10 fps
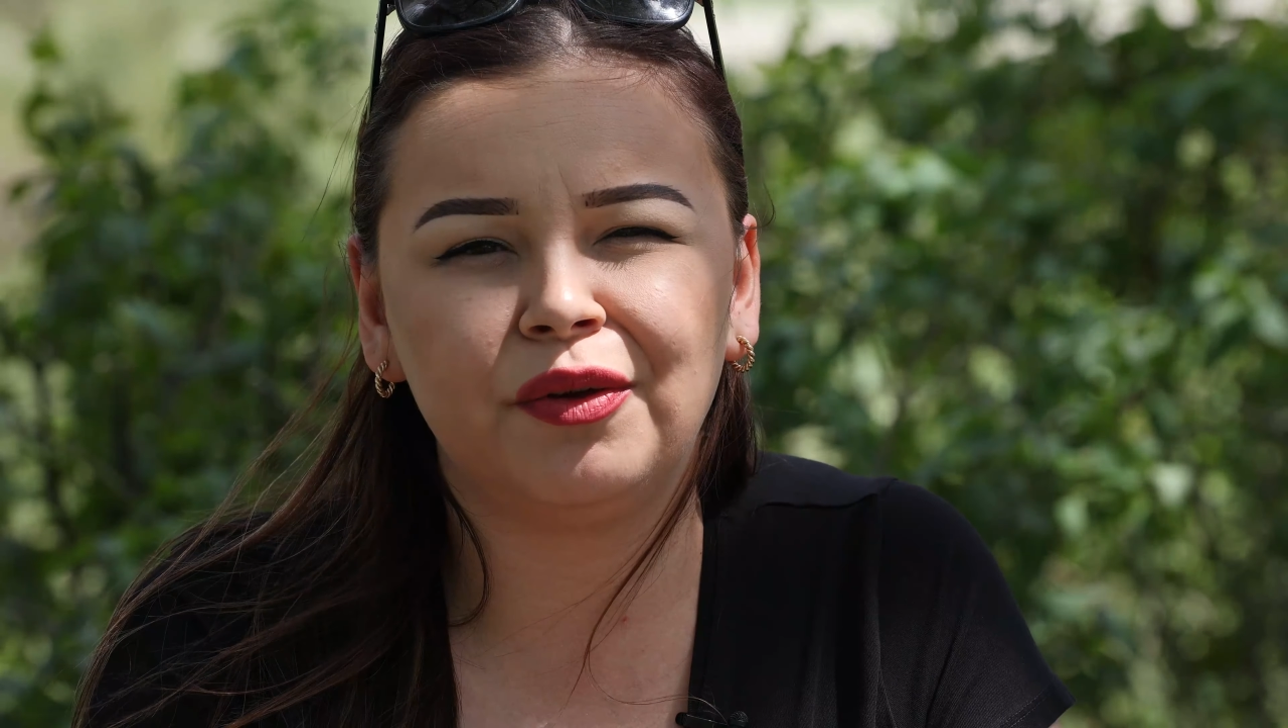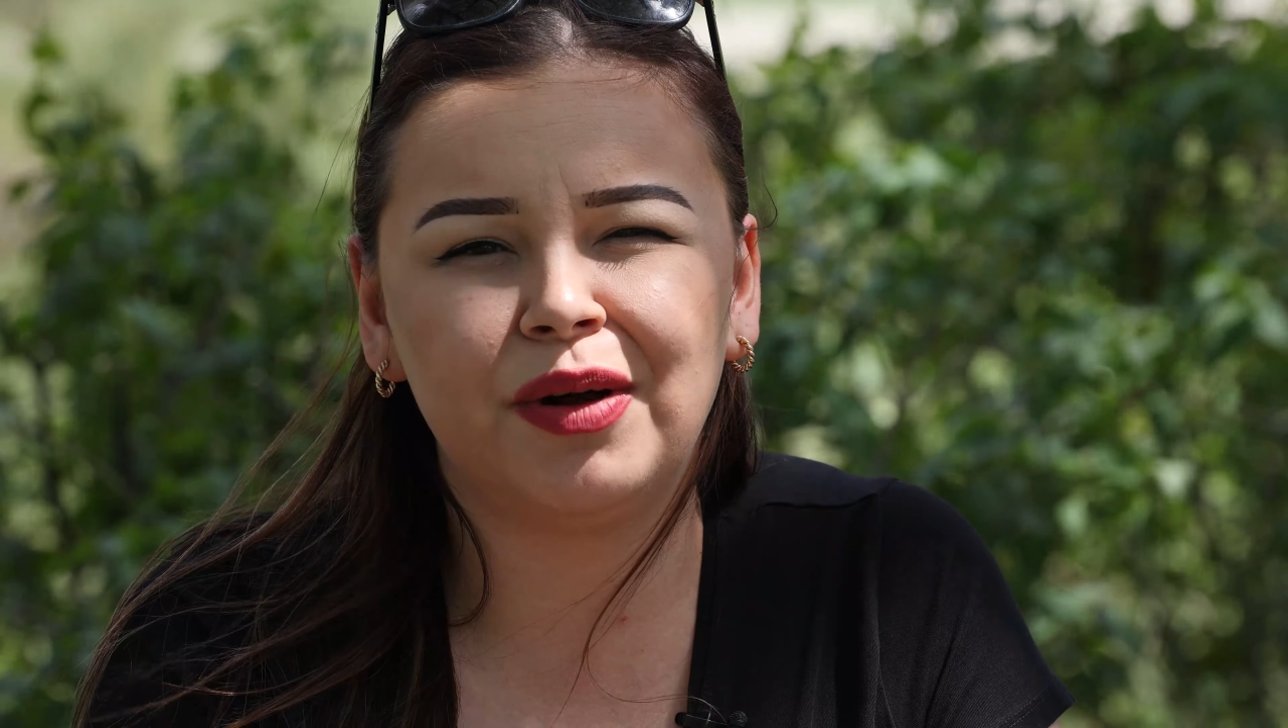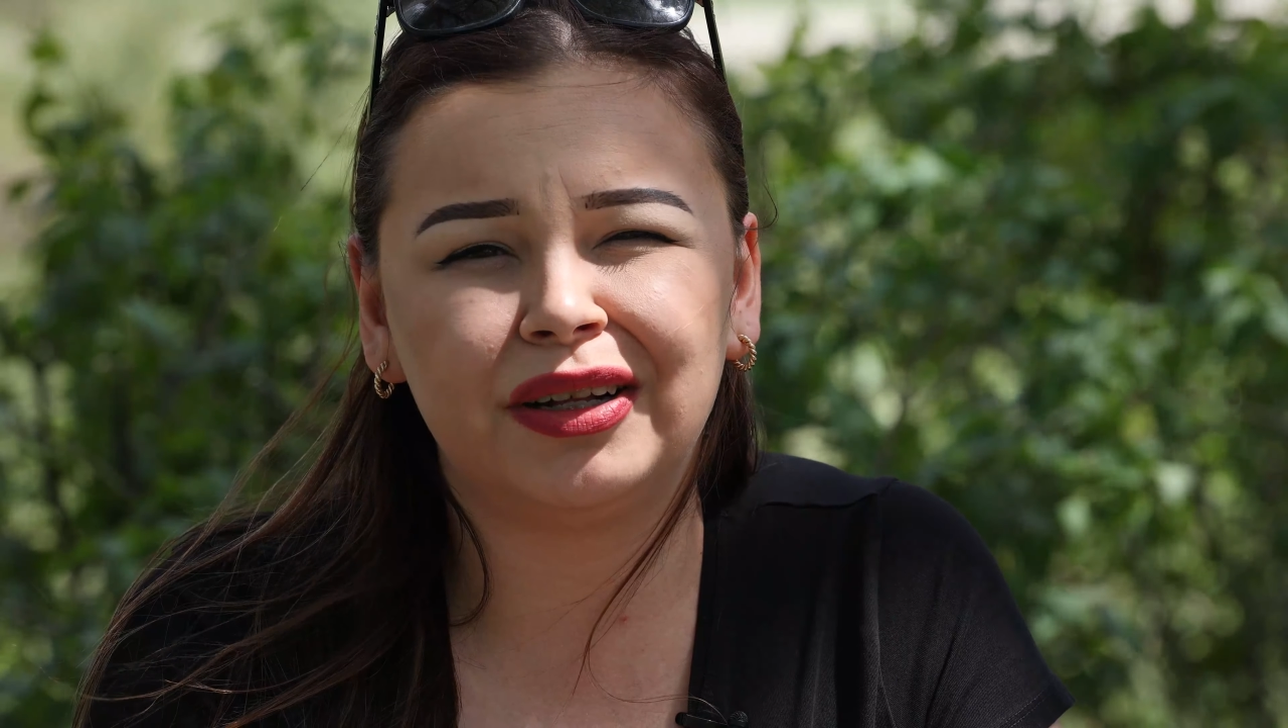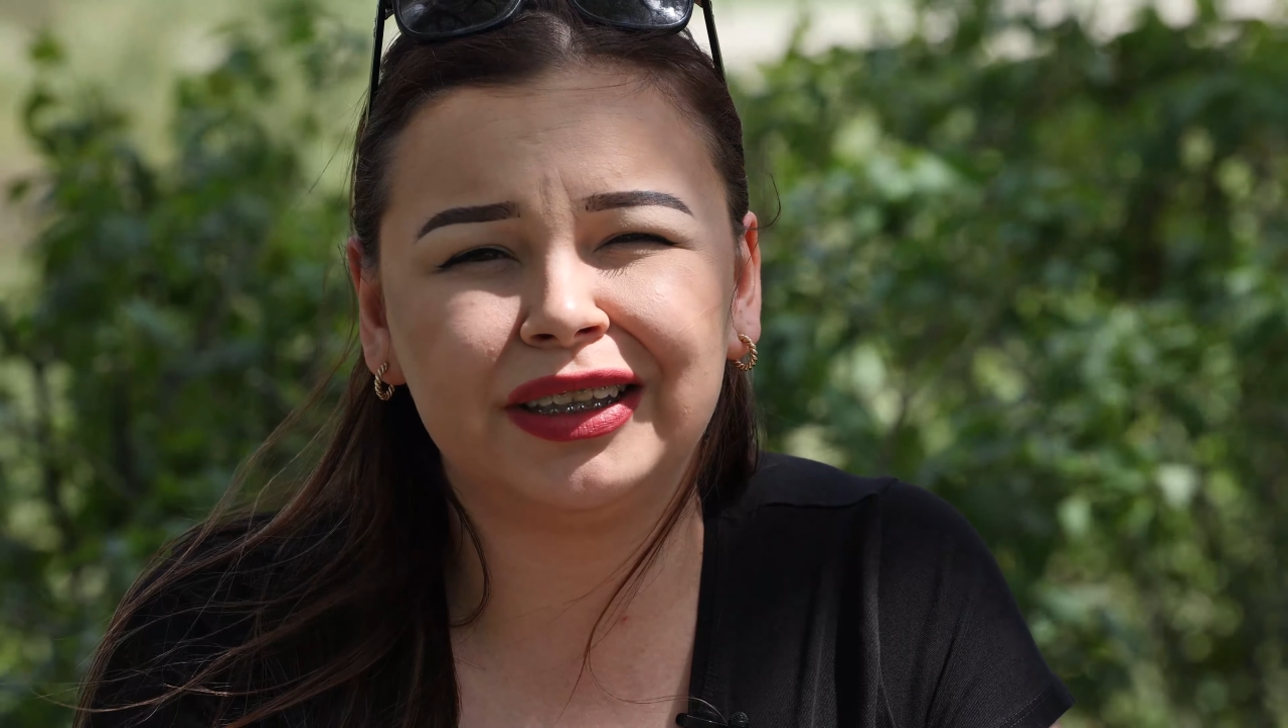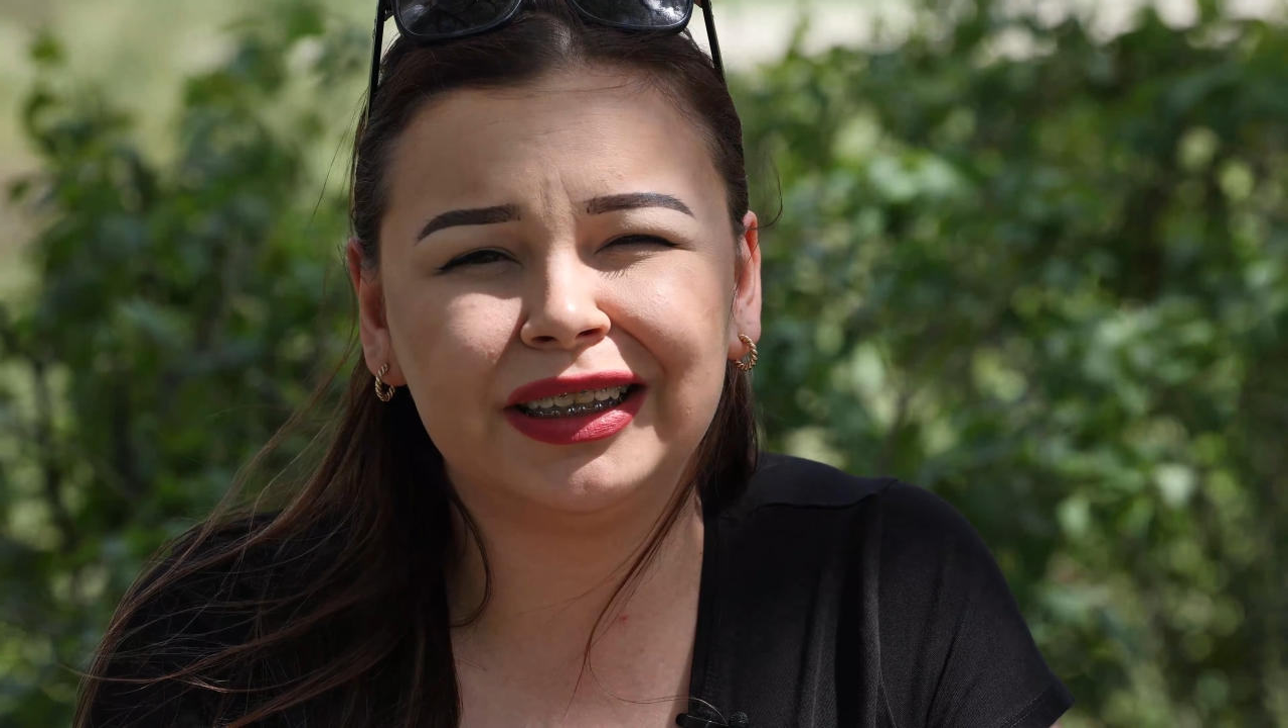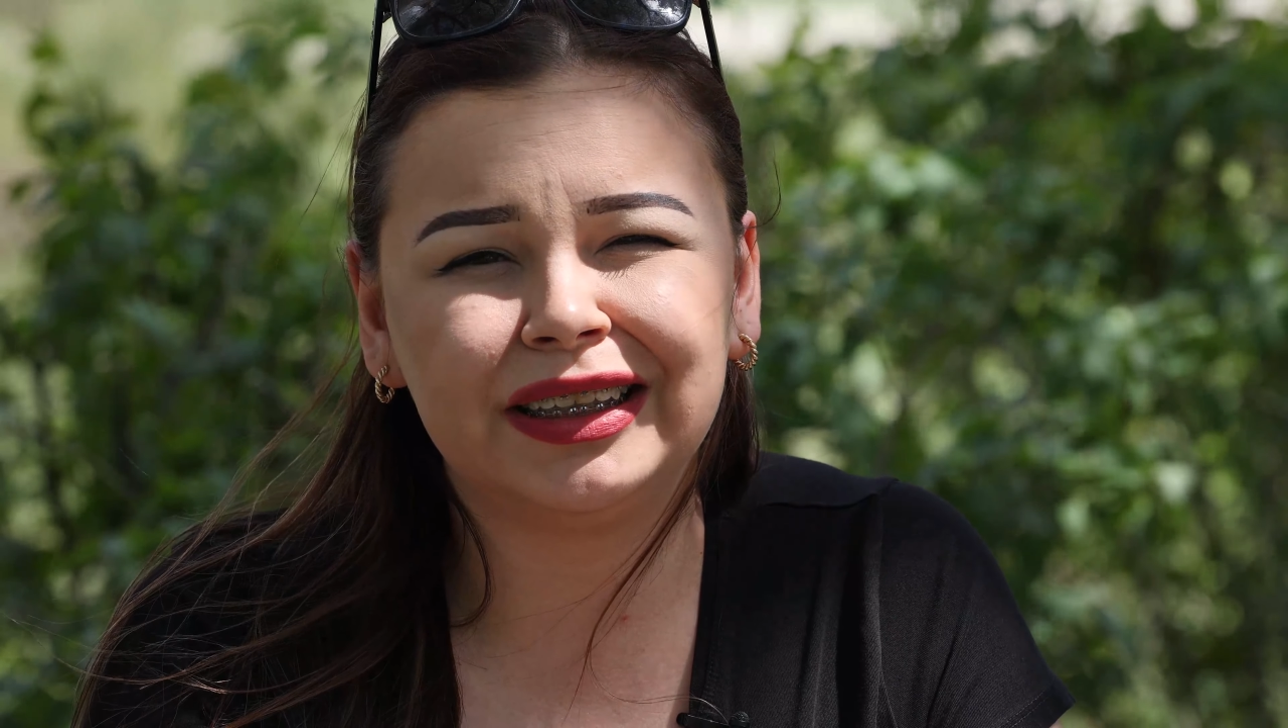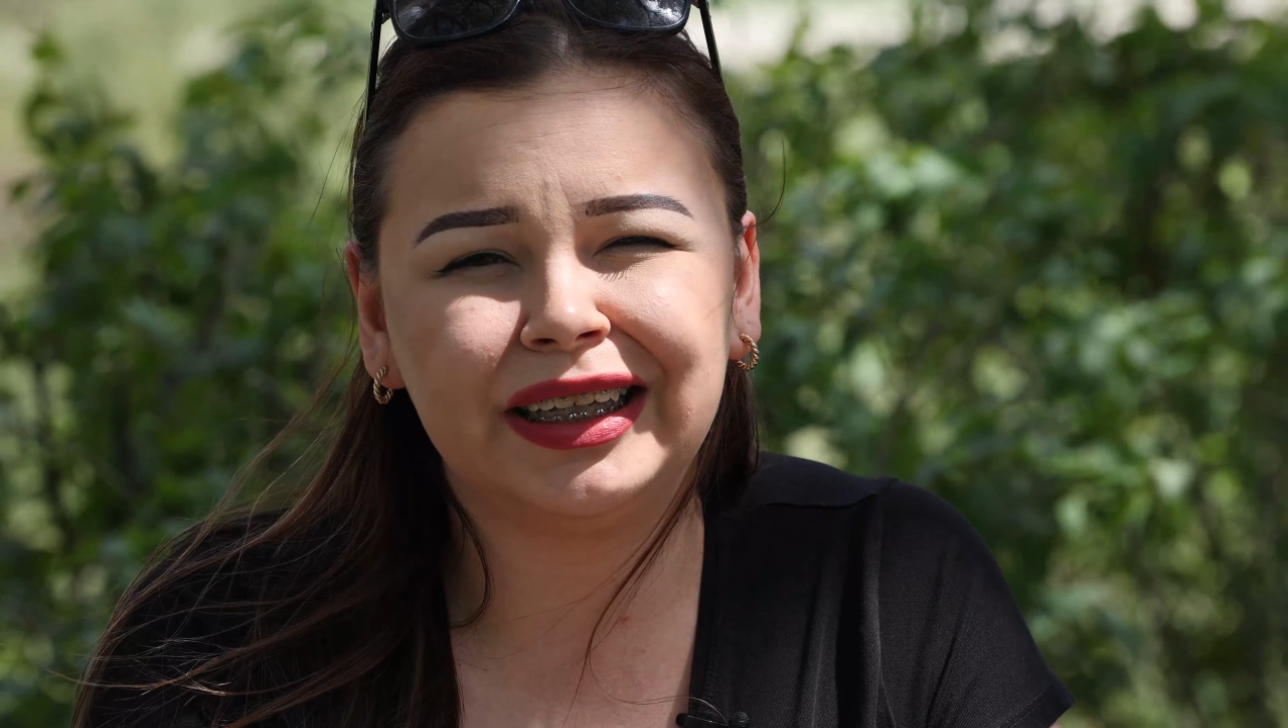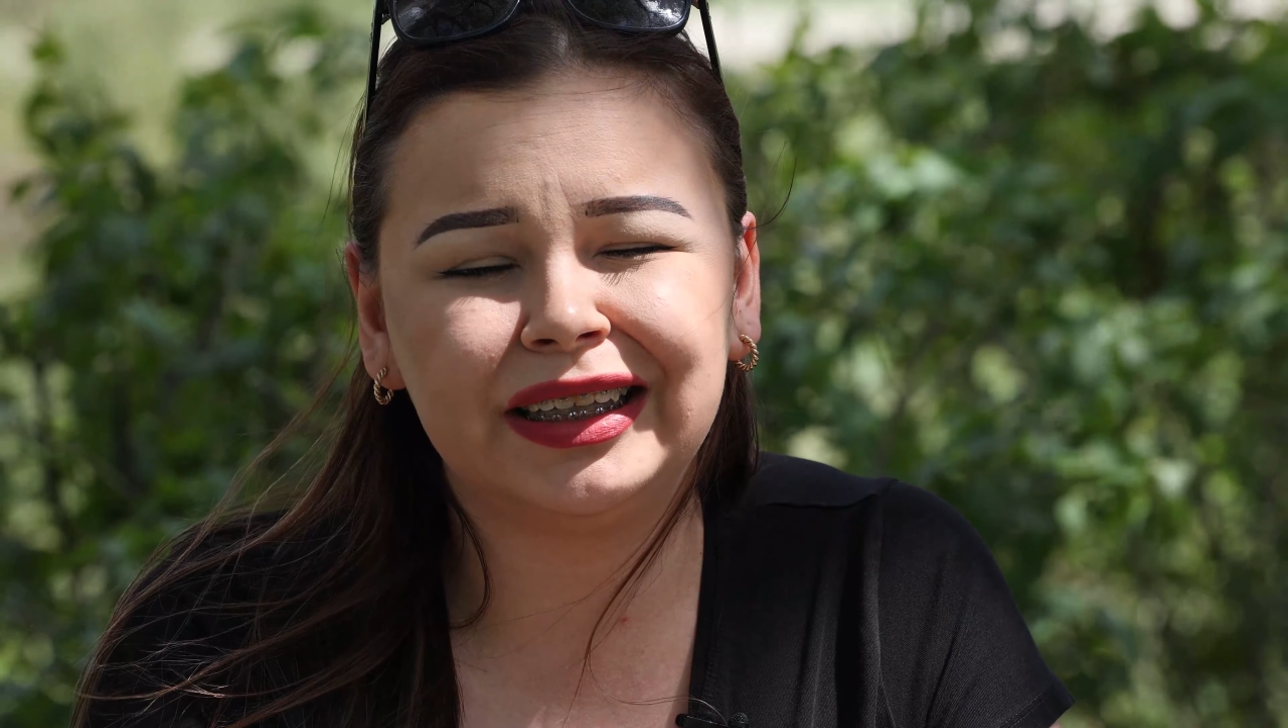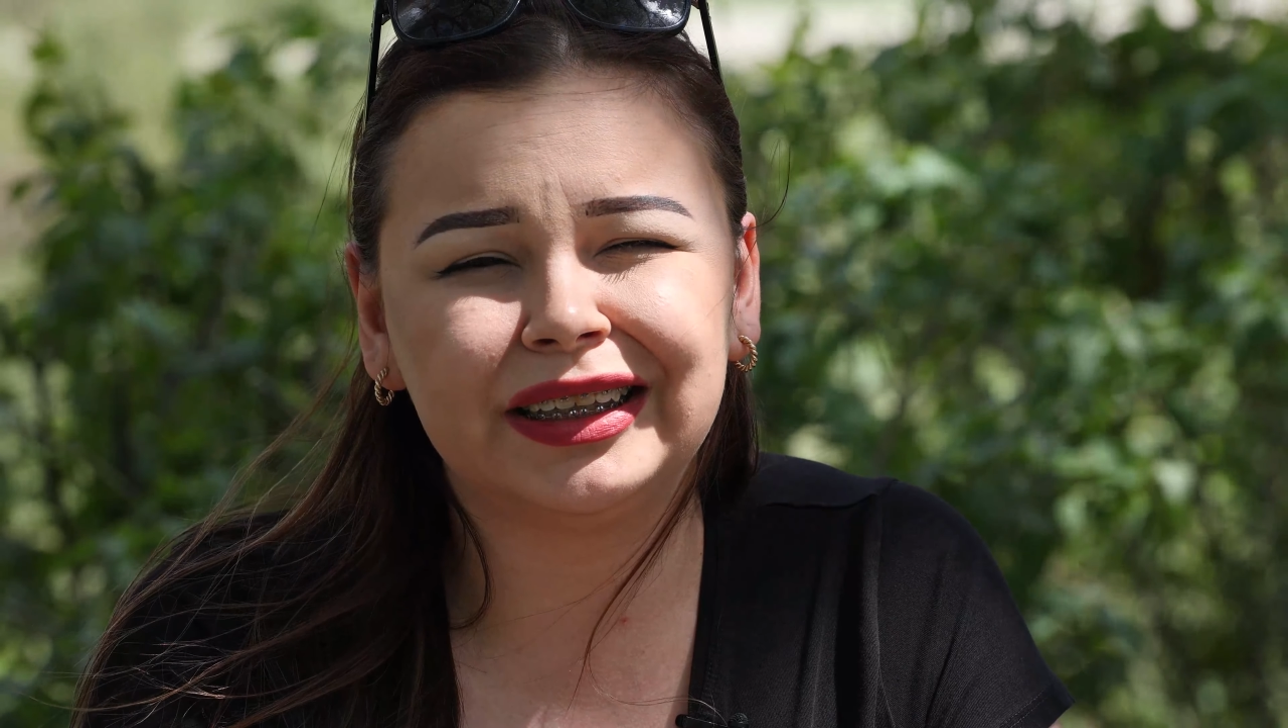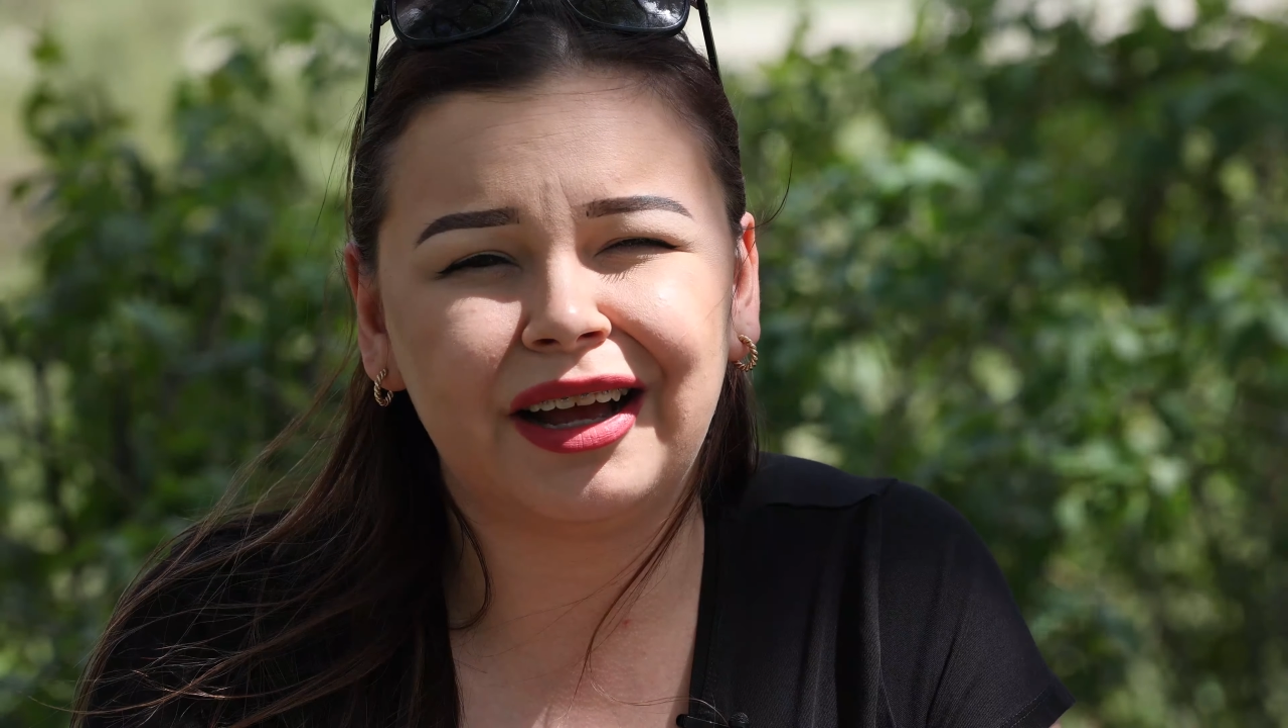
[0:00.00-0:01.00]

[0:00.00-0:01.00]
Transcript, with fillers: the wellness needs